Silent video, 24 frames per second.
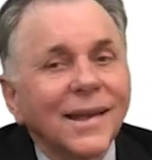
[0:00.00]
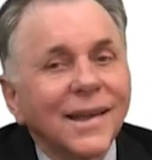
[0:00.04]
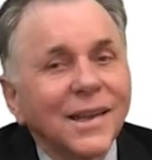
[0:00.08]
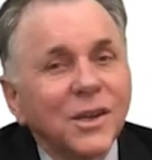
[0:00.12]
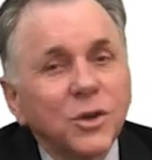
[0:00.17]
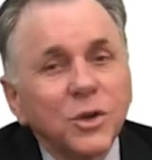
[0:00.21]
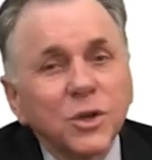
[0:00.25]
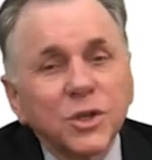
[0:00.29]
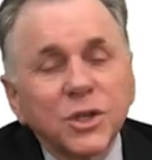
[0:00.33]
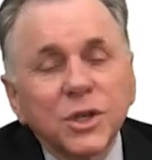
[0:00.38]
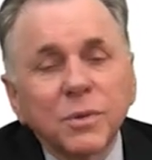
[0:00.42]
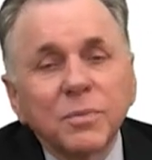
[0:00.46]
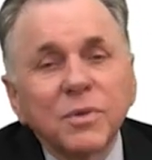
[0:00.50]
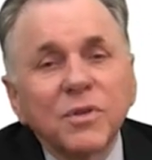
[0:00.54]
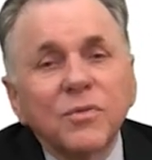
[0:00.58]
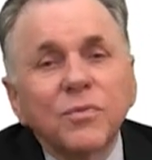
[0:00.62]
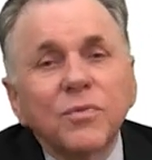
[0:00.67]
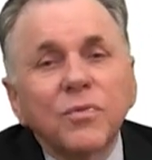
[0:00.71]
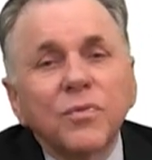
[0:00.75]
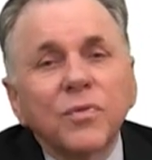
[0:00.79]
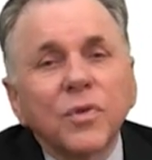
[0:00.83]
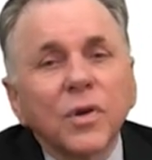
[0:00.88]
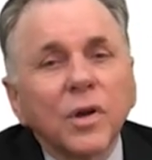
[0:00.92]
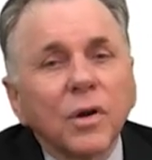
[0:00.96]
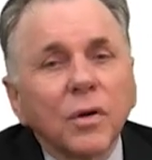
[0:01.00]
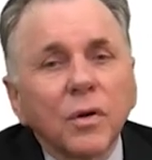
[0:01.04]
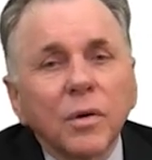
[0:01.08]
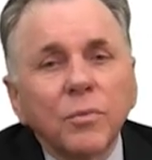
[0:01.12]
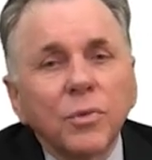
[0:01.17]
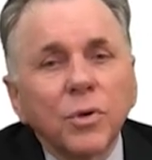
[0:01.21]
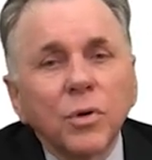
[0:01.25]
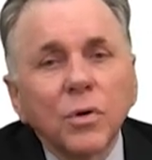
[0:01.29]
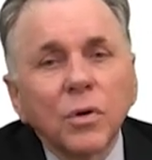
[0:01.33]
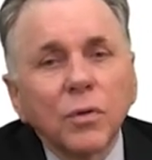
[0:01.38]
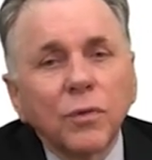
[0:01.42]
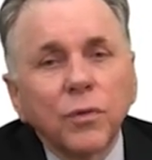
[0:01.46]
it used to be very
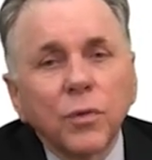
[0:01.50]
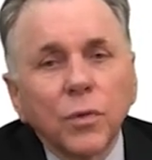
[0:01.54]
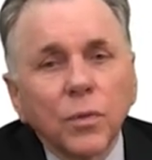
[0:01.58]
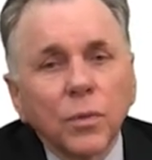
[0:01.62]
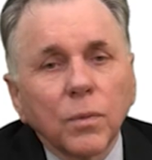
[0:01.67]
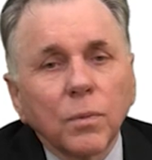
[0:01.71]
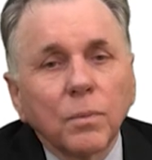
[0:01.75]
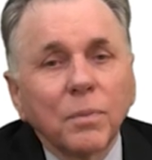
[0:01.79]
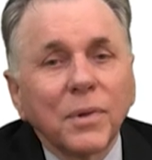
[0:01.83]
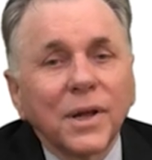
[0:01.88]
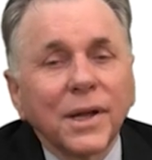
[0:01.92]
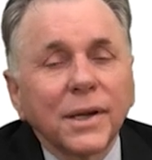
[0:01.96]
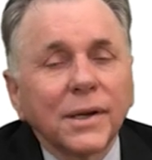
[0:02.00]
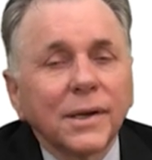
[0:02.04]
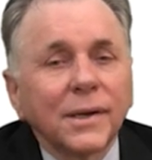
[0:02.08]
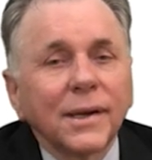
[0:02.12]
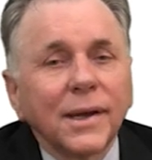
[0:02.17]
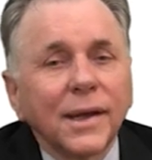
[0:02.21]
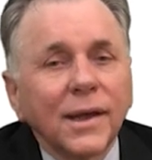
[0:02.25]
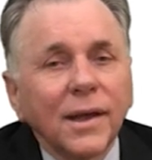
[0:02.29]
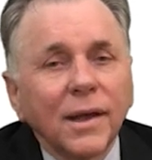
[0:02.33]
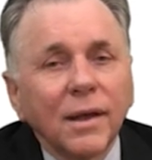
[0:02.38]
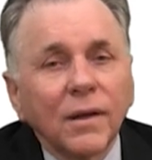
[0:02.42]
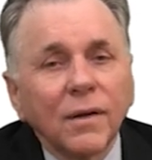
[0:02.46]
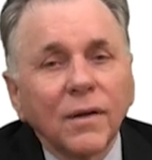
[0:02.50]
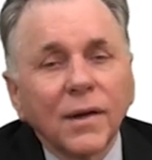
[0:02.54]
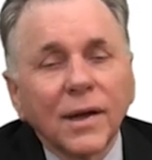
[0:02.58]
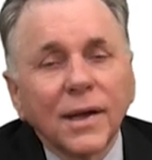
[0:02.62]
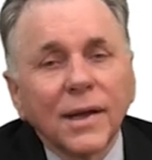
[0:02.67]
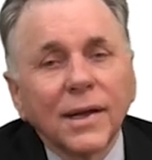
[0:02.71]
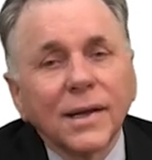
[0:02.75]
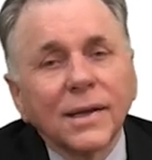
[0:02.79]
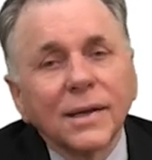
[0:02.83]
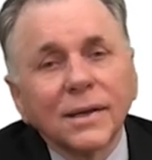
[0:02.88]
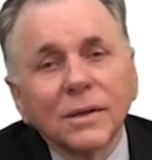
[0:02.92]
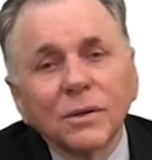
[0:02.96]
beautiful, but now
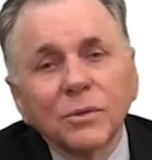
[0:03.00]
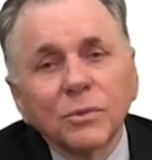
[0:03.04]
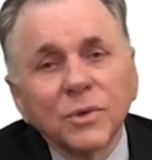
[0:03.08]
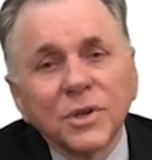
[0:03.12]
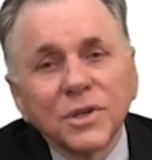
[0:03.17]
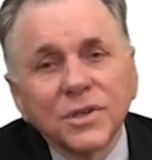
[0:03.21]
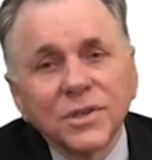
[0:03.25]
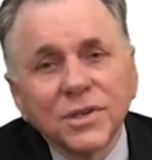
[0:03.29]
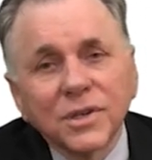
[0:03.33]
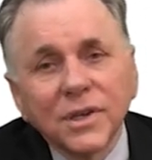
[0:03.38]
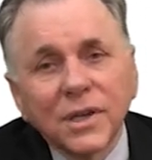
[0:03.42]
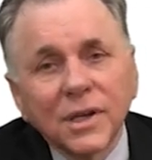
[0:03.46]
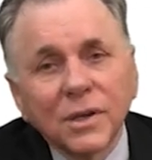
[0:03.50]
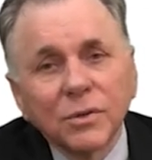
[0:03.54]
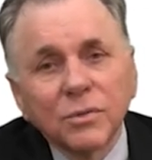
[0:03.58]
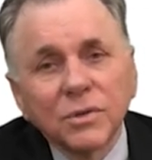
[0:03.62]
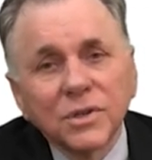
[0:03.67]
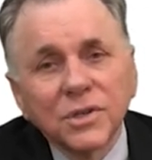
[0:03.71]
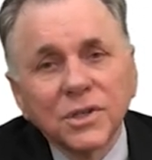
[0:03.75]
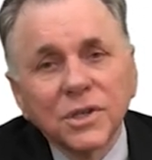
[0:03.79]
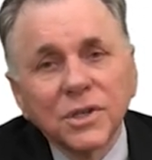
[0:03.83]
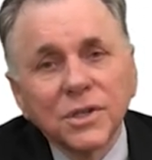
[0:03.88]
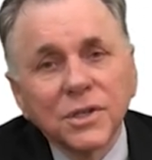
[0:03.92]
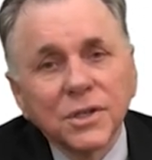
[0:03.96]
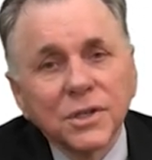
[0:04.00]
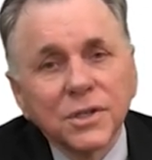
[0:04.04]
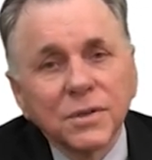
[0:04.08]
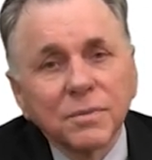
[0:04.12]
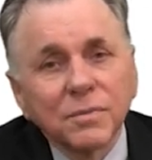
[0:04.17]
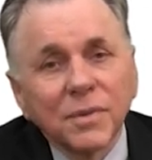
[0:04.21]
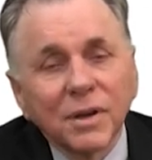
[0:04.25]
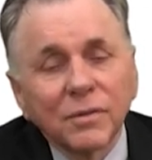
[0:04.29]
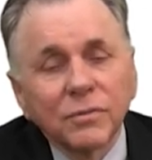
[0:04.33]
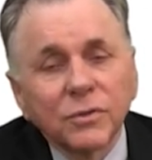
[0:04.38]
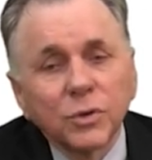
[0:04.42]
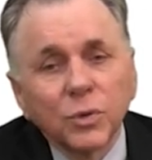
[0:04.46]
uh, we're seeing resistance
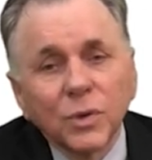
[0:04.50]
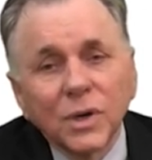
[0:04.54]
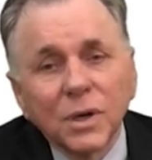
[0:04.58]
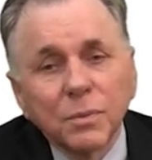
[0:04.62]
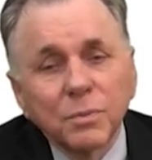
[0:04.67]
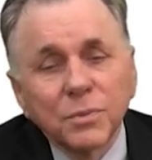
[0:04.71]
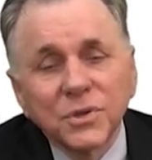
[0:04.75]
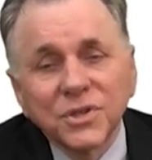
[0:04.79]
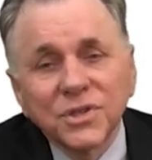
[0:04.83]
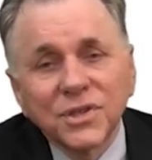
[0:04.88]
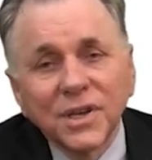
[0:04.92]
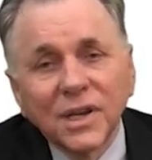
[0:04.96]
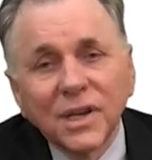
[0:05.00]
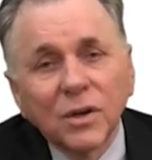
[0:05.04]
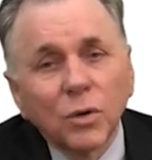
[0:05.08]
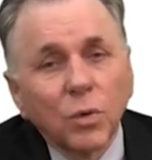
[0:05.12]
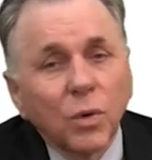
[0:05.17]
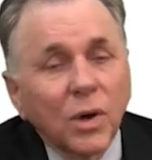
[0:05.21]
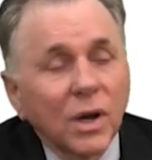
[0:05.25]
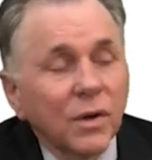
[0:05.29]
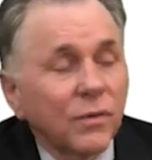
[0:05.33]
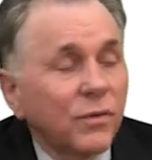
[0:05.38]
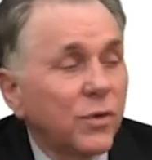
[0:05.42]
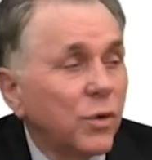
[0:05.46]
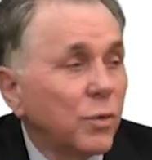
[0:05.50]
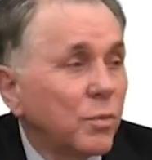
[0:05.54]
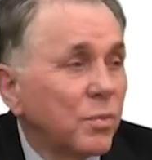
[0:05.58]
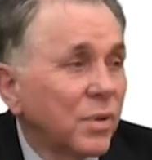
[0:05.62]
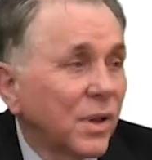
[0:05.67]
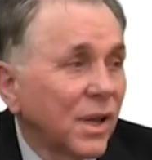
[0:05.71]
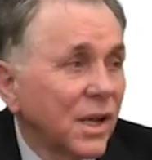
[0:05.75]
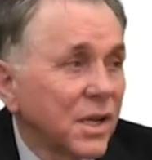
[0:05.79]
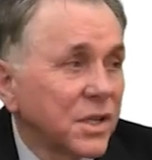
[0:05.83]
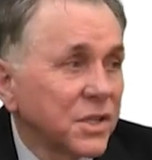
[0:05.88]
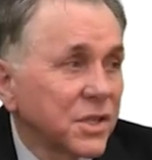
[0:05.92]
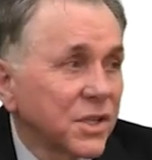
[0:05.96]
above 20% in quite a few
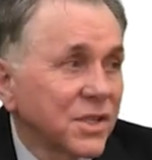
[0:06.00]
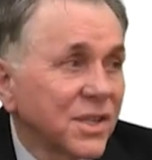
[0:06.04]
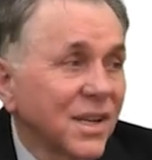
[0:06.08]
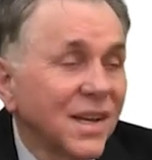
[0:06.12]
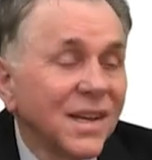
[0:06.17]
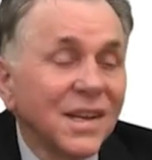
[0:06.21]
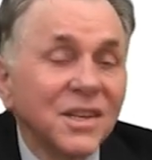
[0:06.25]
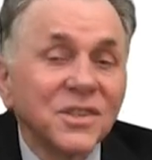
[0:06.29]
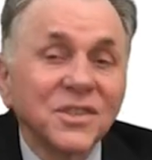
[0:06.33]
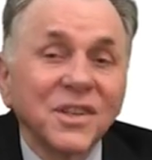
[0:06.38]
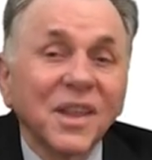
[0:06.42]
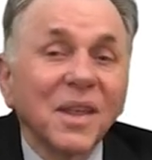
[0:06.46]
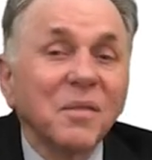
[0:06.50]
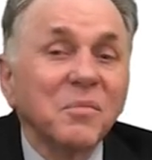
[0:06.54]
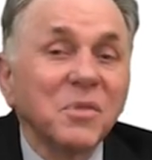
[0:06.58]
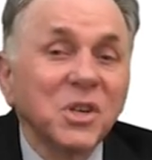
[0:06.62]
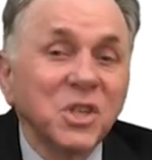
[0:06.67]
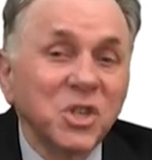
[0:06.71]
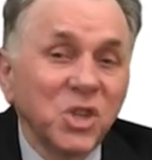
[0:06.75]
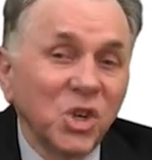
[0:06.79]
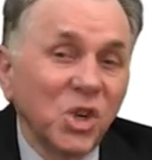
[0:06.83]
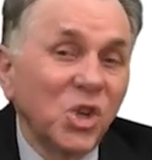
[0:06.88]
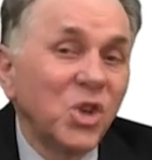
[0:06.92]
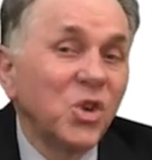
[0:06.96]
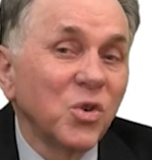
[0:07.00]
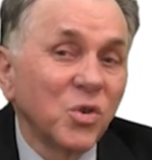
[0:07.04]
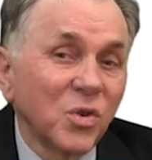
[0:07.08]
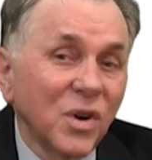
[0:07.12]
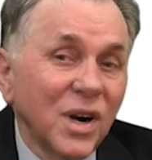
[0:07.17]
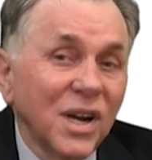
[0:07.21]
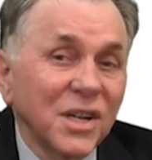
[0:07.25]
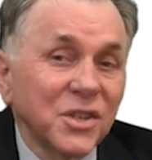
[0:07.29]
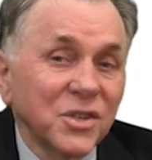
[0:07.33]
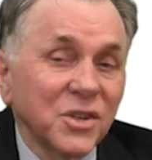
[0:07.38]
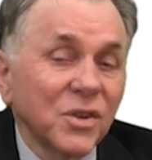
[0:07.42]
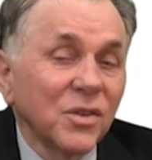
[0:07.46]
places. So that means your cure
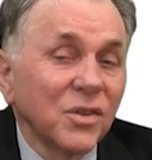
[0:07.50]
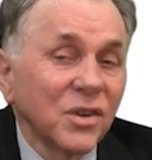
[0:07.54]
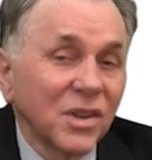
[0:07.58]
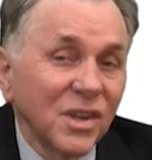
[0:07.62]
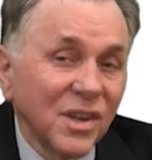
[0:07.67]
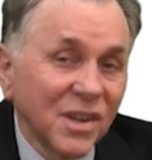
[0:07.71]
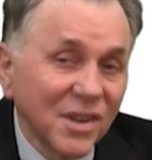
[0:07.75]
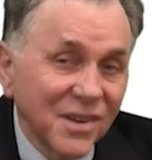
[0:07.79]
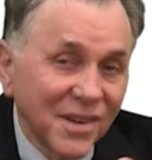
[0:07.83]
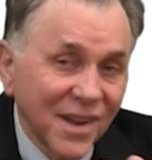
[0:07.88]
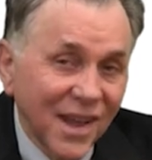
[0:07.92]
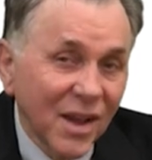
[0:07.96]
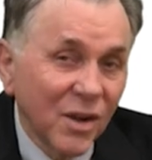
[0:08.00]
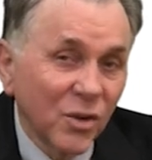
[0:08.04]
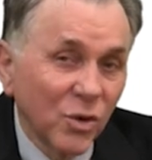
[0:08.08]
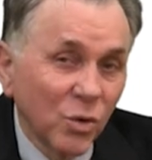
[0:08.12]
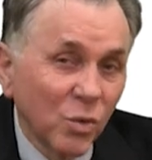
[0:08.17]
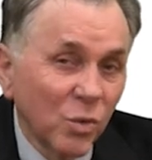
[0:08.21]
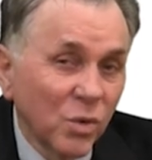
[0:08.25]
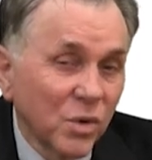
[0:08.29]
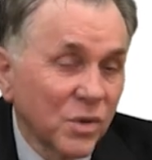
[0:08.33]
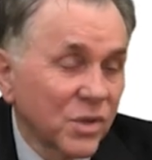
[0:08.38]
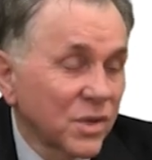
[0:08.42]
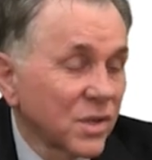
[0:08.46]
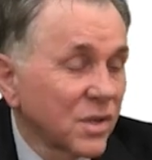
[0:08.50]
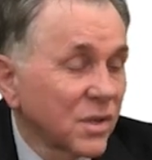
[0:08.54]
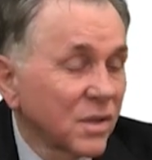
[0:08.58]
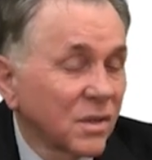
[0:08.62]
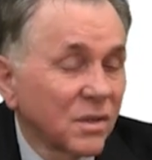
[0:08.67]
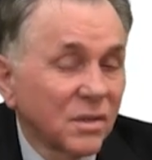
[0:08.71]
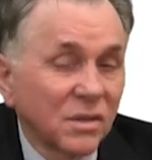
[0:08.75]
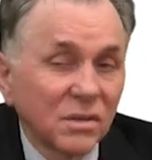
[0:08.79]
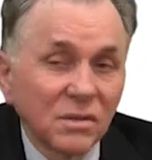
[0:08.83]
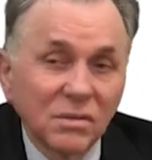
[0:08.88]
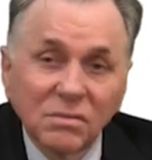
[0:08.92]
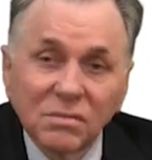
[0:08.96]
rate's going to get down towards
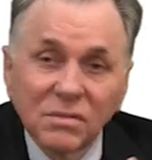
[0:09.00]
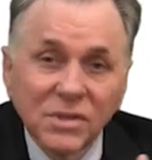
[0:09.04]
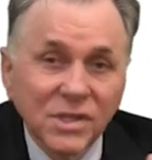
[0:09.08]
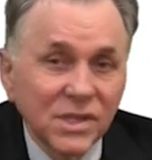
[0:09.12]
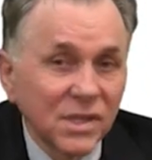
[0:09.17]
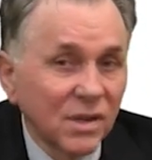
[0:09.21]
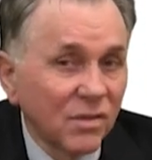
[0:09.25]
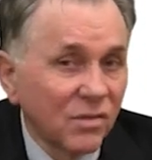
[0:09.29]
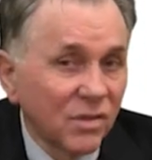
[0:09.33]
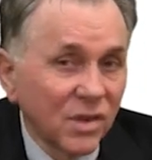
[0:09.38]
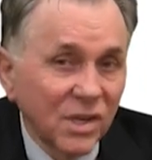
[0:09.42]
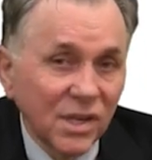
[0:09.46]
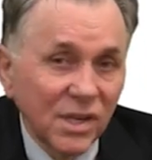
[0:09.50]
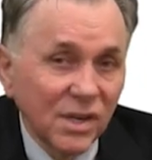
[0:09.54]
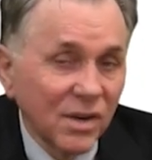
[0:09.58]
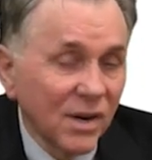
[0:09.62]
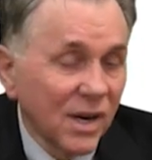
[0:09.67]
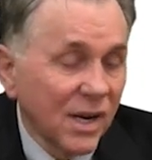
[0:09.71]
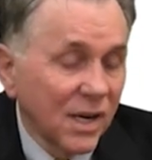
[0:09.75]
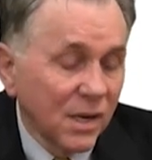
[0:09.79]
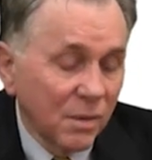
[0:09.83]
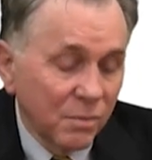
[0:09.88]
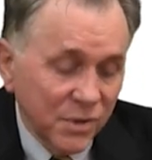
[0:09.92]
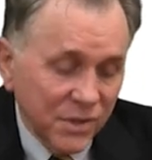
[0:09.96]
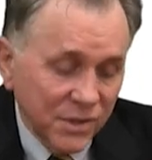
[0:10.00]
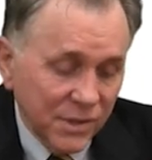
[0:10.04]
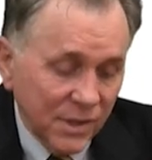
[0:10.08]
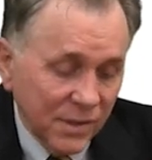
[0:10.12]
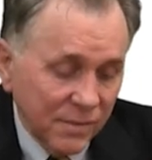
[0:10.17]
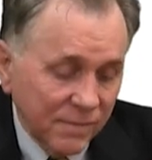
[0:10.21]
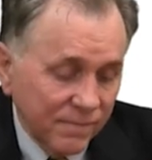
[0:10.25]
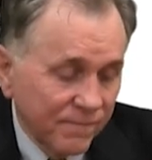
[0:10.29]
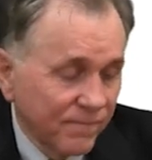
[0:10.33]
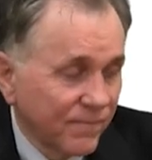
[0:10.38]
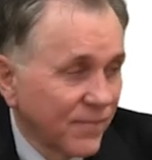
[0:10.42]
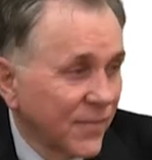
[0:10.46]
70 or
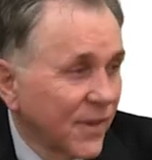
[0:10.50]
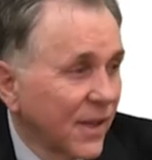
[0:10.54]
80%.